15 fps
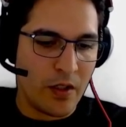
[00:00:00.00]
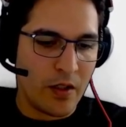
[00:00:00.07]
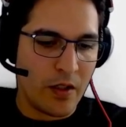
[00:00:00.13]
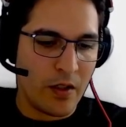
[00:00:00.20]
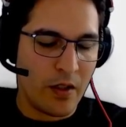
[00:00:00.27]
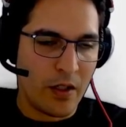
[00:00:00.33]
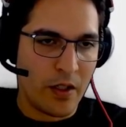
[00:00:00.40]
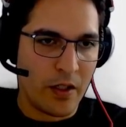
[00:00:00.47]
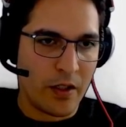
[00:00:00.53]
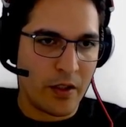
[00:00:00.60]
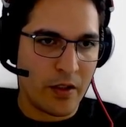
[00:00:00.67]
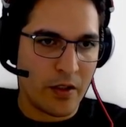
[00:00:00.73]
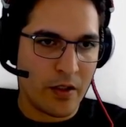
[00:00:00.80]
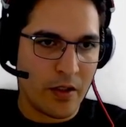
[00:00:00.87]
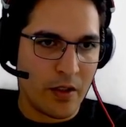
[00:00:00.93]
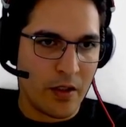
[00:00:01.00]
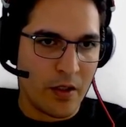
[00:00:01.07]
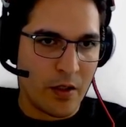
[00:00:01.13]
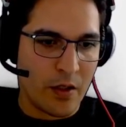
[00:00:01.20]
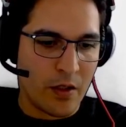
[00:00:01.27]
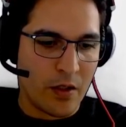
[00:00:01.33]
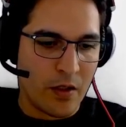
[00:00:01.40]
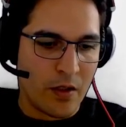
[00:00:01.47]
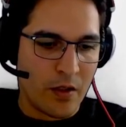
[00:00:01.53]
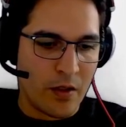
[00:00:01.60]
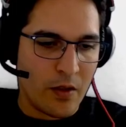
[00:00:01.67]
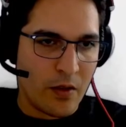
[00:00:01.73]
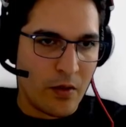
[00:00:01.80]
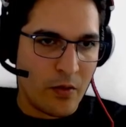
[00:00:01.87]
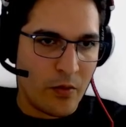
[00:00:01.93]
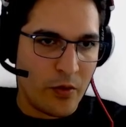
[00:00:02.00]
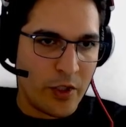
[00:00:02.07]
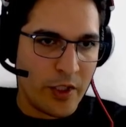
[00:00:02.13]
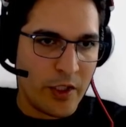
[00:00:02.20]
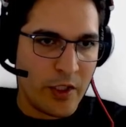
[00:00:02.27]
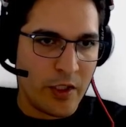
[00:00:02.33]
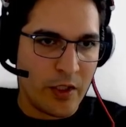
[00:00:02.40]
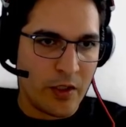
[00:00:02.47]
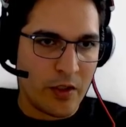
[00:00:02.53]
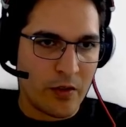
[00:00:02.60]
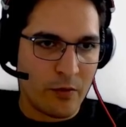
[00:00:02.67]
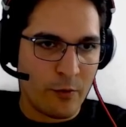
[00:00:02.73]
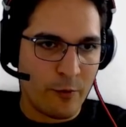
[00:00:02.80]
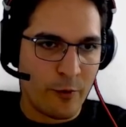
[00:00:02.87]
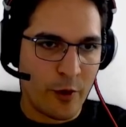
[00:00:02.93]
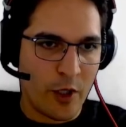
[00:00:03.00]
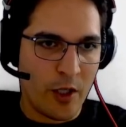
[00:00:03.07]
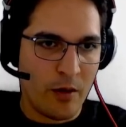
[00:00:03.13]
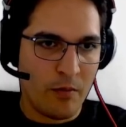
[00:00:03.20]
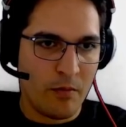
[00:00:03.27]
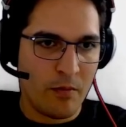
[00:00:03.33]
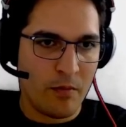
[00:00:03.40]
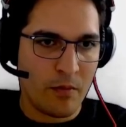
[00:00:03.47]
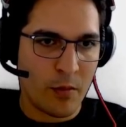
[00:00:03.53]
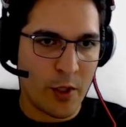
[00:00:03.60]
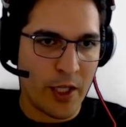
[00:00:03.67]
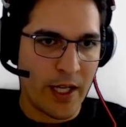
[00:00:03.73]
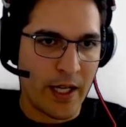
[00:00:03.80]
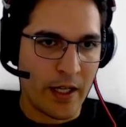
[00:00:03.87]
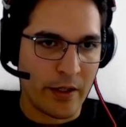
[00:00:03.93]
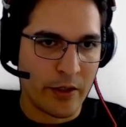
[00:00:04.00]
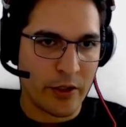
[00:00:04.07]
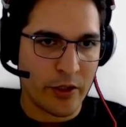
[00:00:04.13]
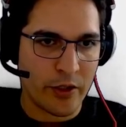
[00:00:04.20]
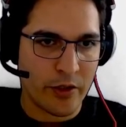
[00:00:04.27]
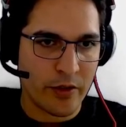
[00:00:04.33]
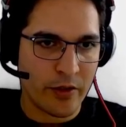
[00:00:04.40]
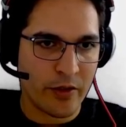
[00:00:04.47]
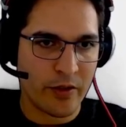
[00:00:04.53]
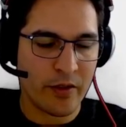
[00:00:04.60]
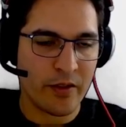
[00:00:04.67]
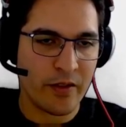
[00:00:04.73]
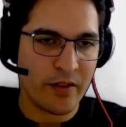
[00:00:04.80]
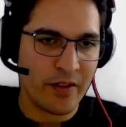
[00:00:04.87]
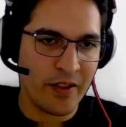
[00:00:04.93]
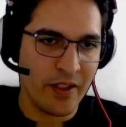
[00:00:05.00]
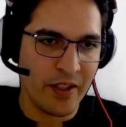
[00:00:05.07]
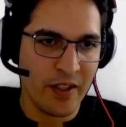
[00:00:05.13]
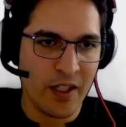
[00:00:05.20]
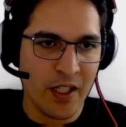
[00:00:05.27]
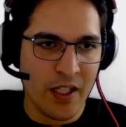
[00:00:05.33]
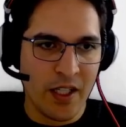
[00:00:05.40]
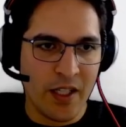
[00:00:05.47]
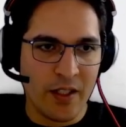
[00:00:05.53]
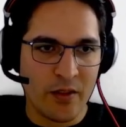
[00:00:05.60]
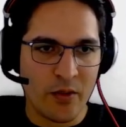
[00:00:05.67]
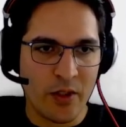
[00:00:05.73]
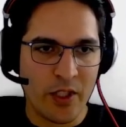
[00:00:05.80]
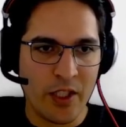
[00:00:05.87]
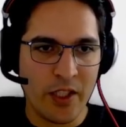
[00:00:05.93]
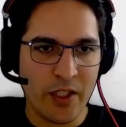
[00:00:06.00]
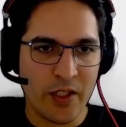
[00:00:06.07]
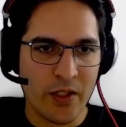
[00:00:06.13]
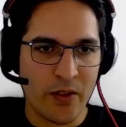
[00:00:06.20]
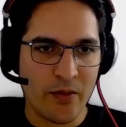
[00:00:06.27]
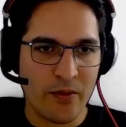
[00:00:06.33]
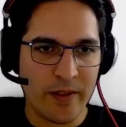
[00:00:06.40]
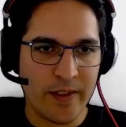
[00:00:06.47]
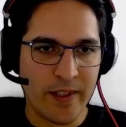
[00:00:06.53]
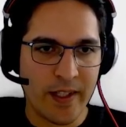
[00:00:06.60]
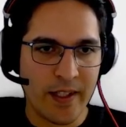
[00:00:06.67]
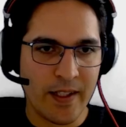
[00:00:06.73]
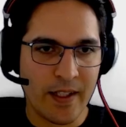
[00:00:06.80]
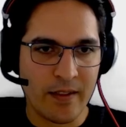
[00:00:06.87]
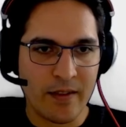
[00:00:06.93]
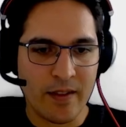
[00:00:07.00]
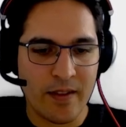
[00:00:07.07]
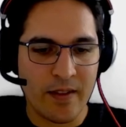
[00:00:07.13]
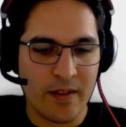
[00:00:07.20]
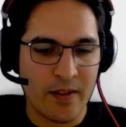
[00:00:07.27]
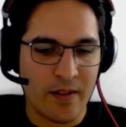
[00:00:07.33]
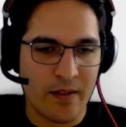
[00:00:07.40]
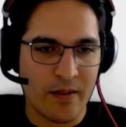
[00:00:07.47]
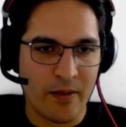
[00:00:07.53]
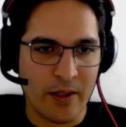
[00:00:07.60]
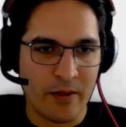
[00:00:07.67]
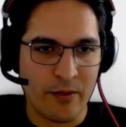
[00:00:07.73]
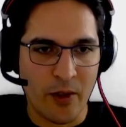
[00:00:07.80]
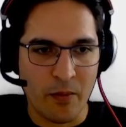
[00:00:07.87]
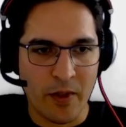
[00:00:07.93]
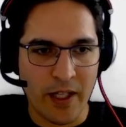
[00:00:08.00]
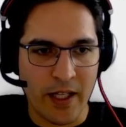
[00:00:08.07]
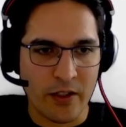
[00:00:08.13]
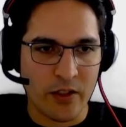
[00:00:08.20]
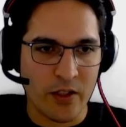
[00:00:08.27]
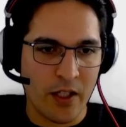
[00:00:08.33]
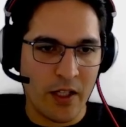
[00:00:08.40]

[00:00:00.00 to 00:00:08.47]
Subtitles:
like reading from cache. Yeah. So here we say that this is read from cache.